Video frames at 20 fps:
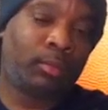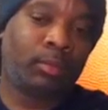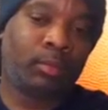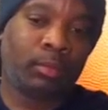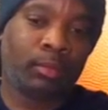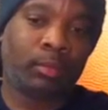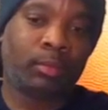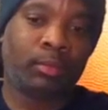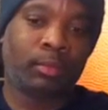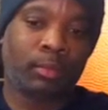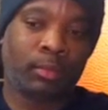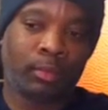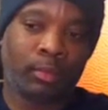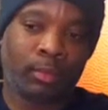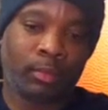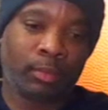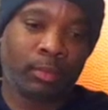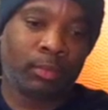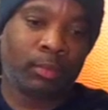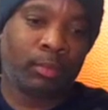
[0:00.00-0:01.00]

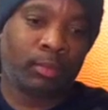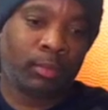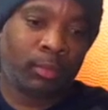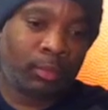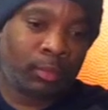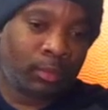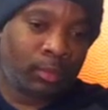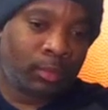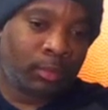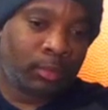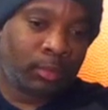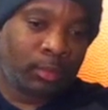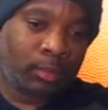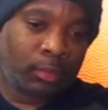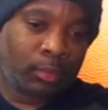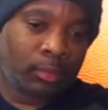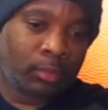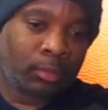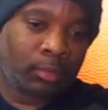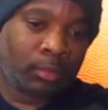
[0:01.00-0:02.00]

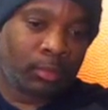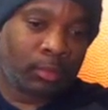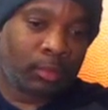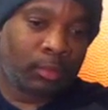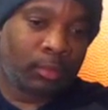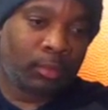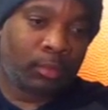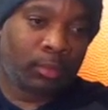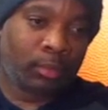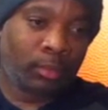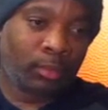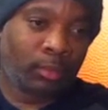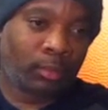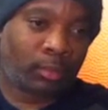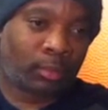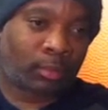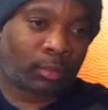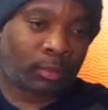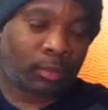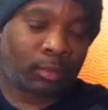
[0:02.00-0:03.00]

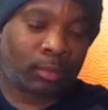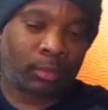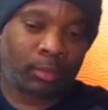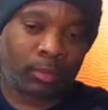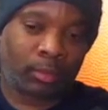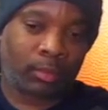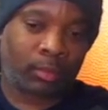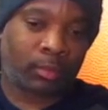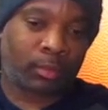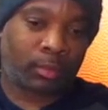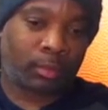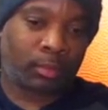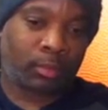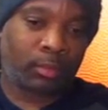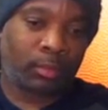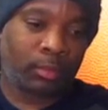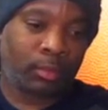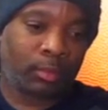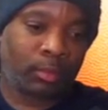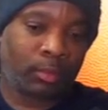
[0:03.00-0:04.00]

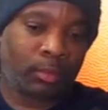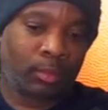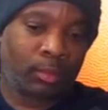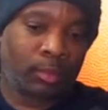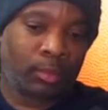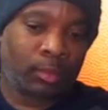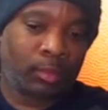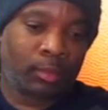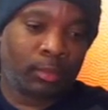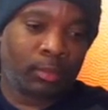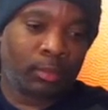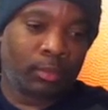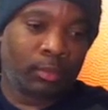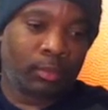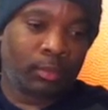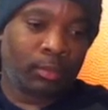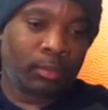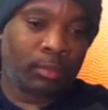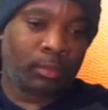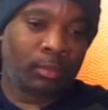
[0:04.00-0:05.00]

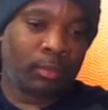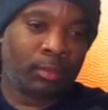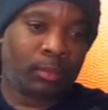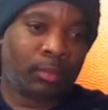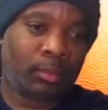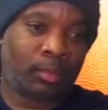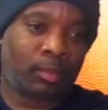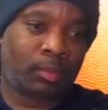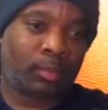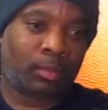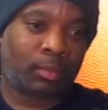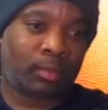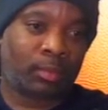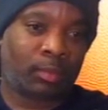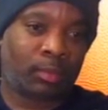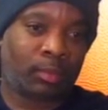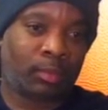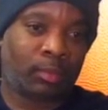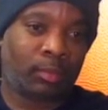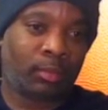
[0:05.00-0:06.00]

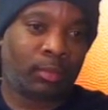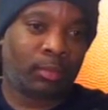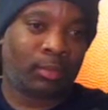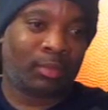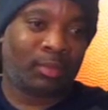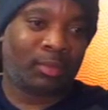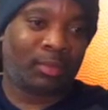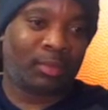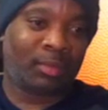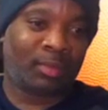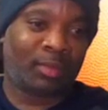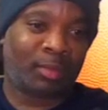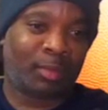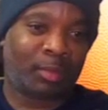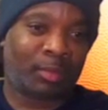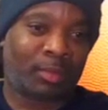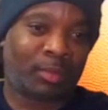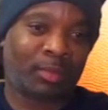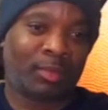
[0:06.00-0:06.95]
This person isn't speaking.